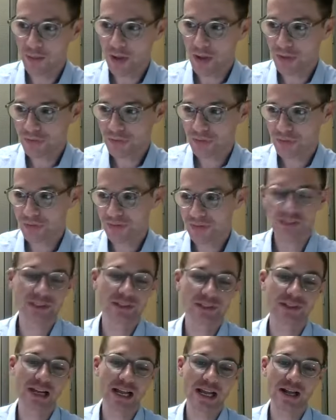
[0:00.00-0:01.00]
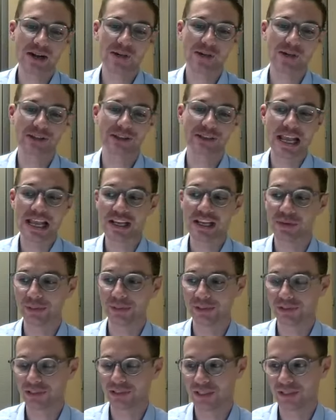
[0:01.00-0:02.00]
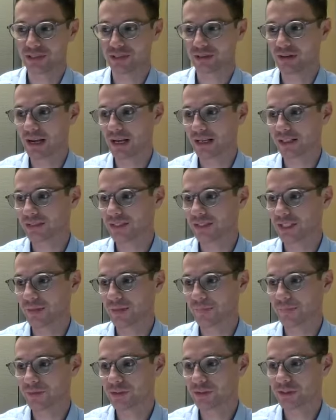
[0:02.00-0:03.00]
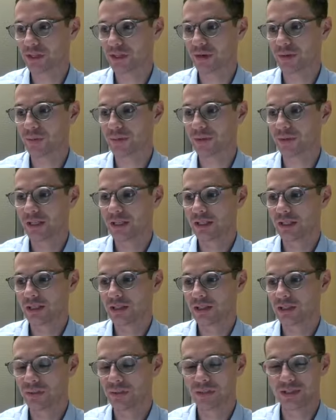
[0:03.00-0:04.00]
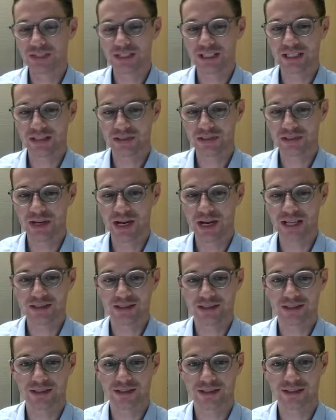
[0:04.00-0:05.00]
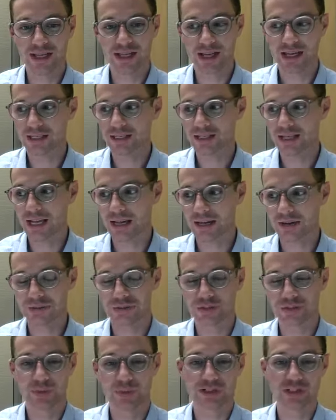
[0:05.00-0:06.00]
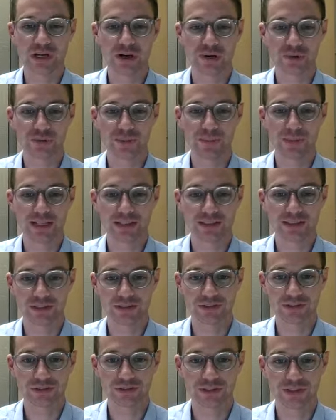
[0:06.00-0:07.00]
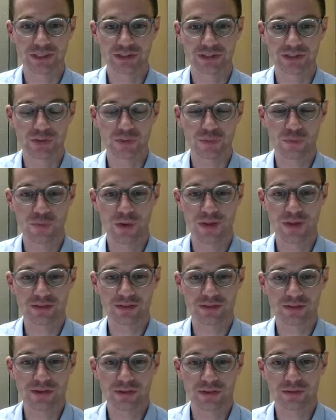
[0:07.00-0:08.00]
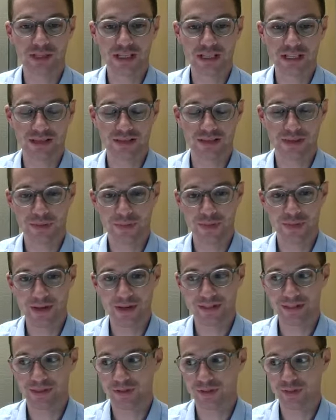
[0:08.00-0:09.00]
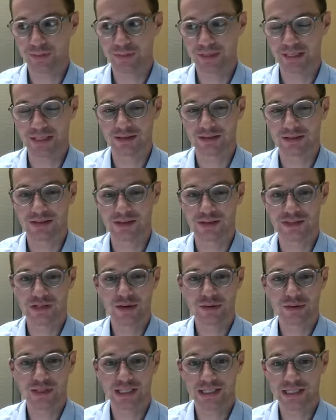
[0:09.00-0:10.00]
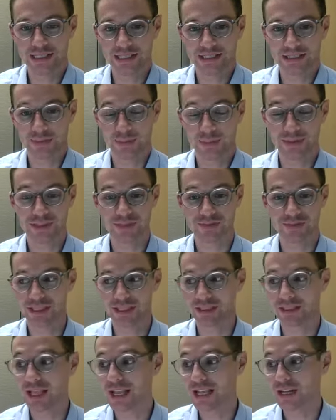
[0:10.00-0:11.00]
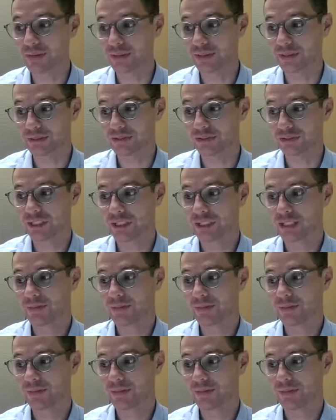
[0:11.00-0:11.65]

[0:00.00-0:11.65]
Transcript: Also consider how language interacts here. So, the sender has to decide how to encode the message. And so whatever they're thinking they want the message to be, they're encoding it in a specific language.